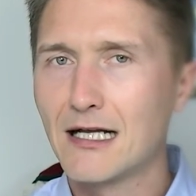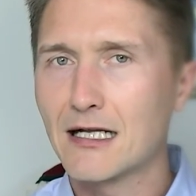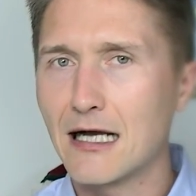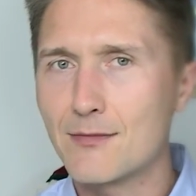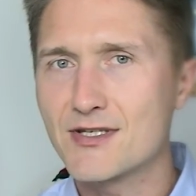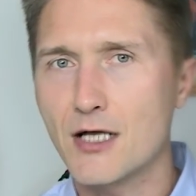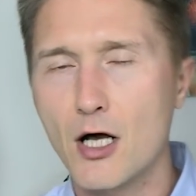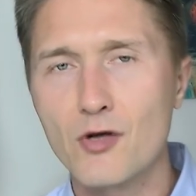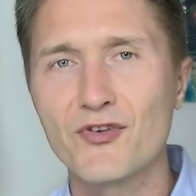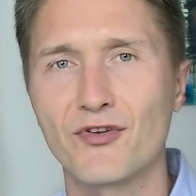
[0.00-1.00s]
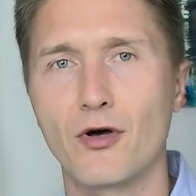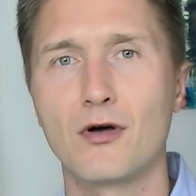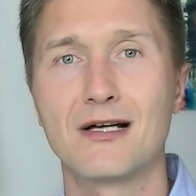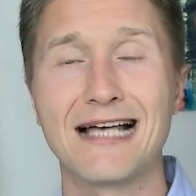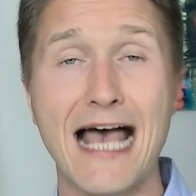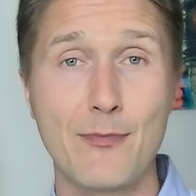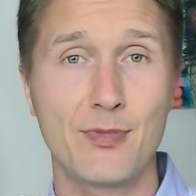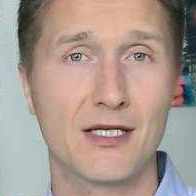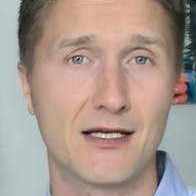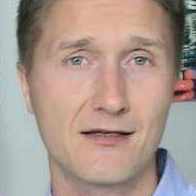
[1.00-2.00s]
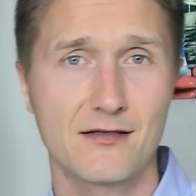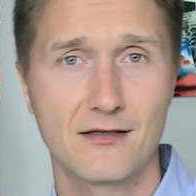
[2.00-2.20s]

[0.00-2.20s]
comes also happiness.